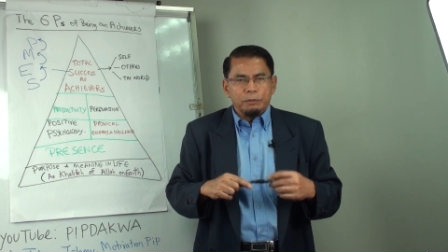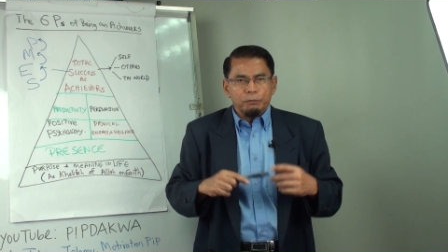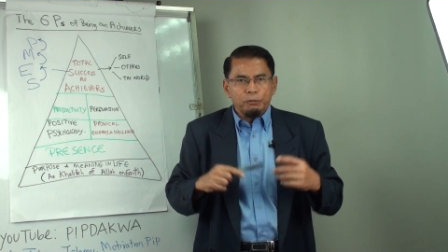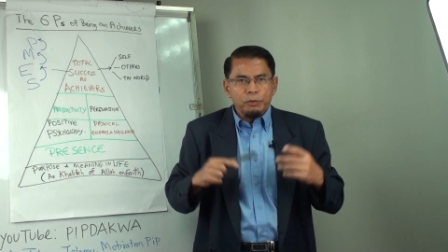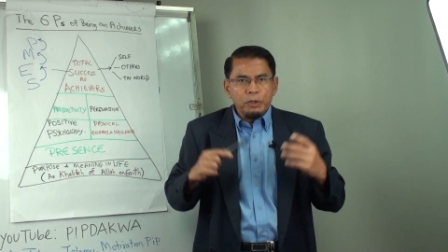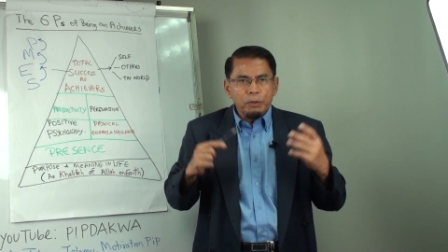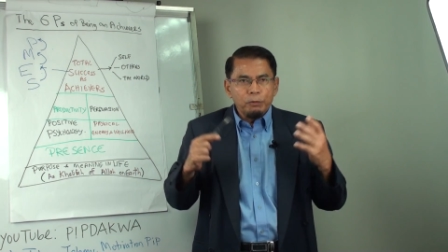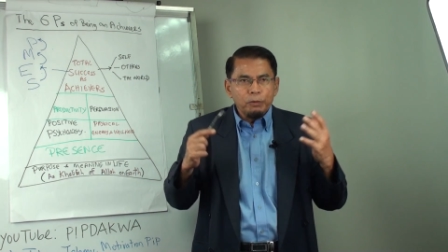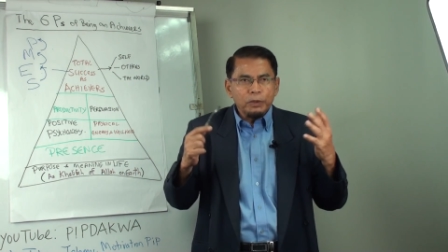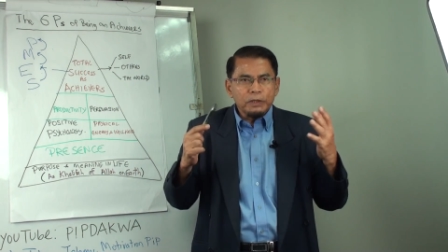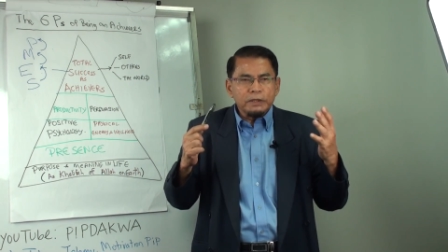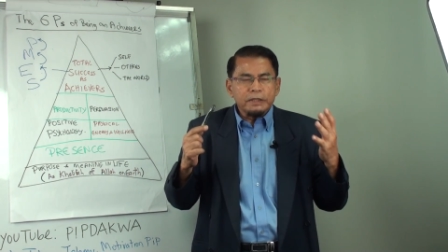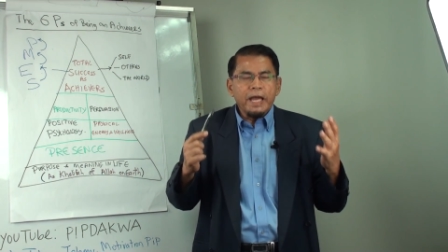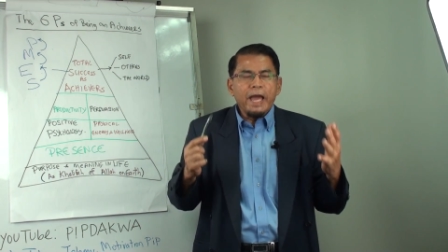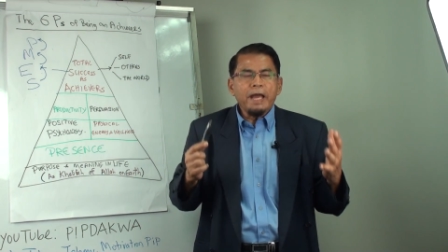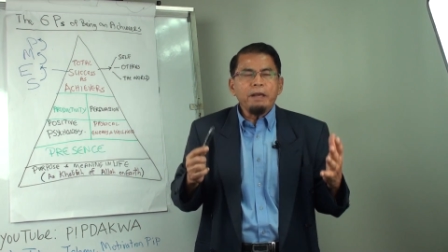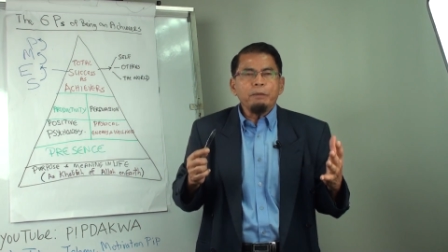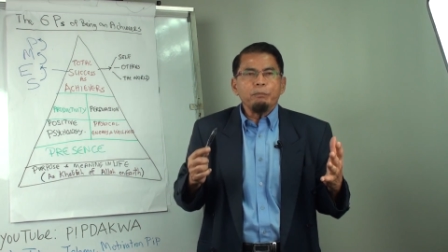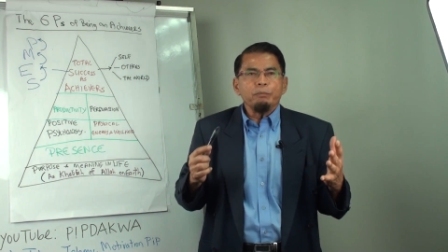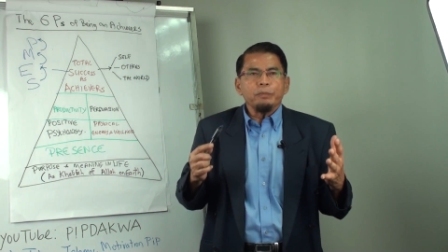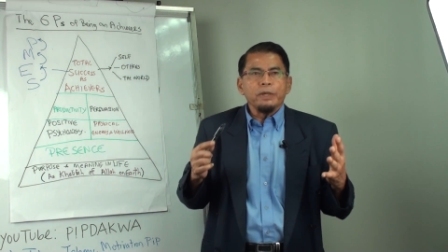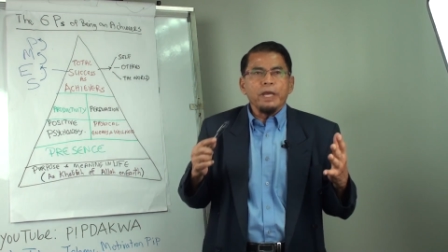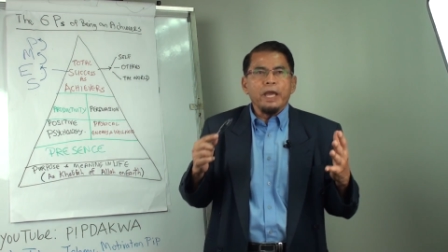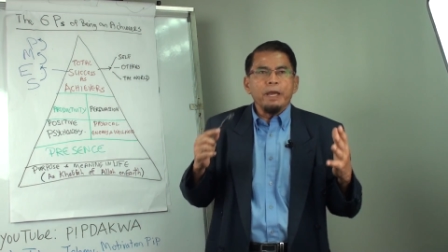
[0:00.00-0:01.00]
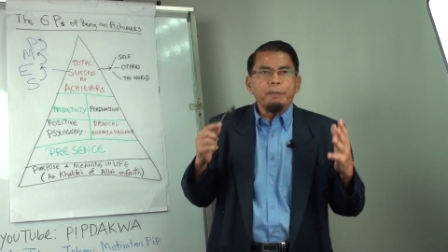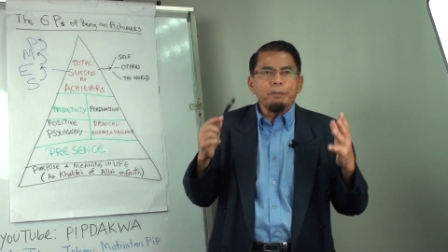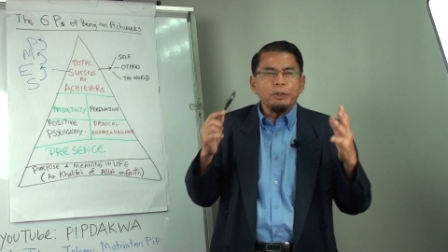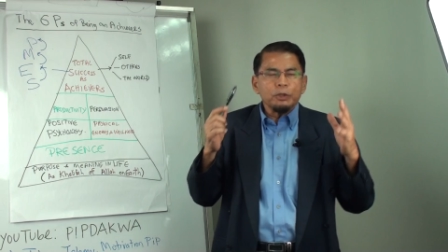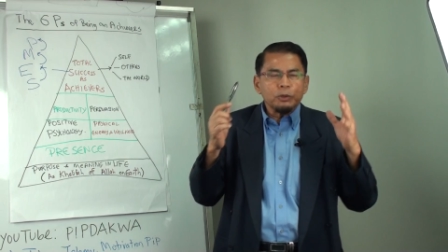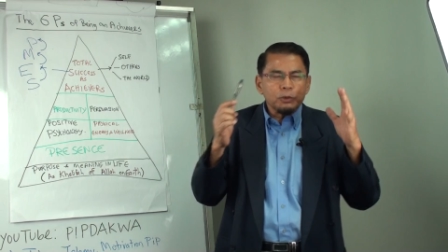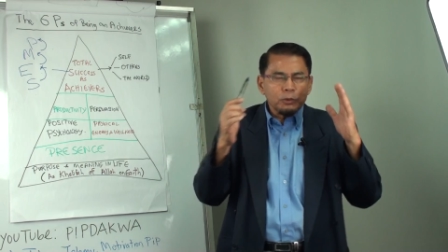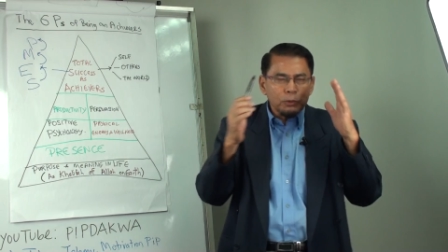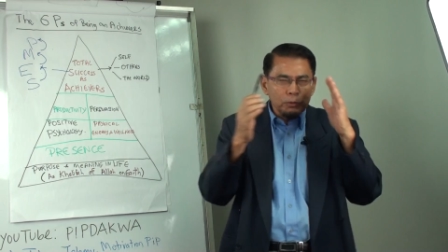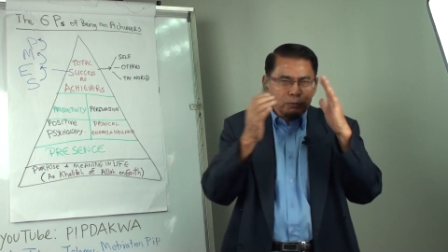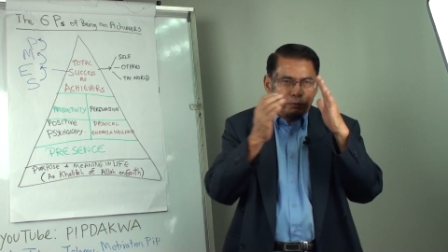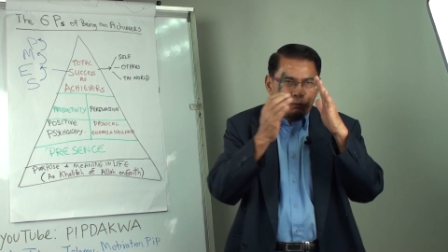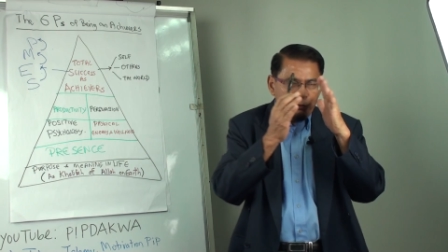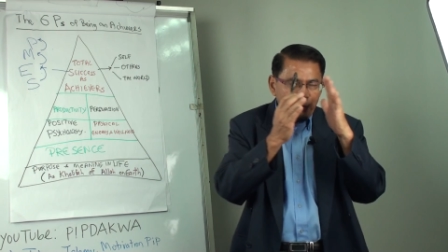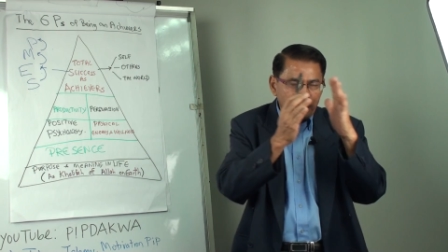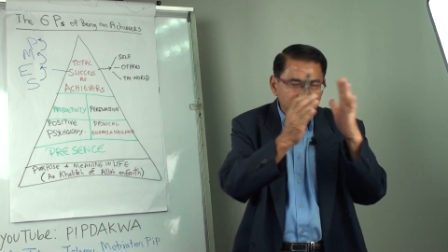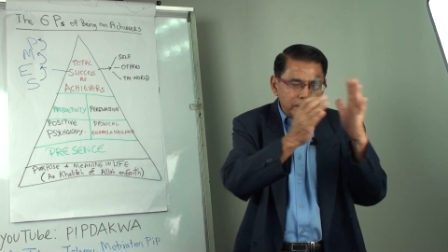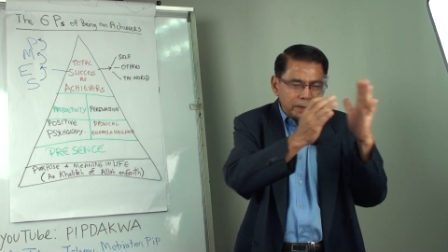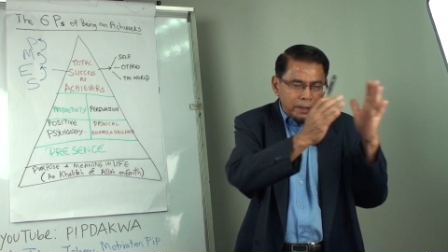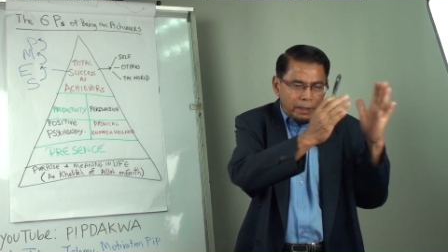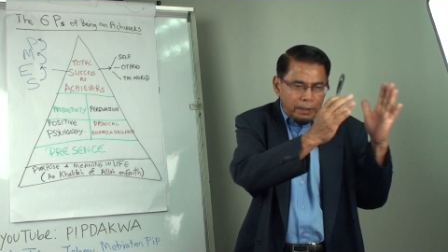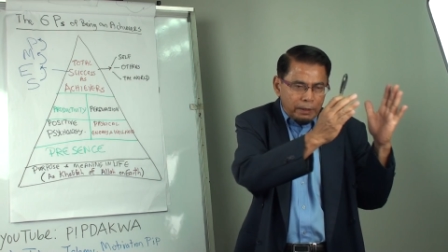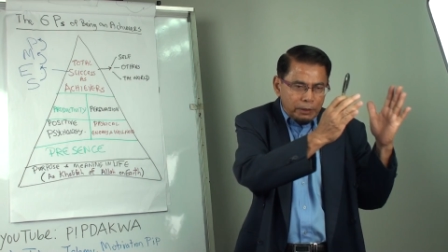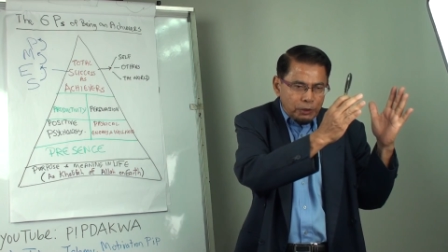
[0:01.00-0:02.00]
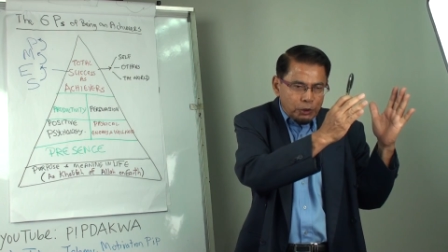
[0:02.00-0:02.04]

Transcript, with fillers: we would then be able to first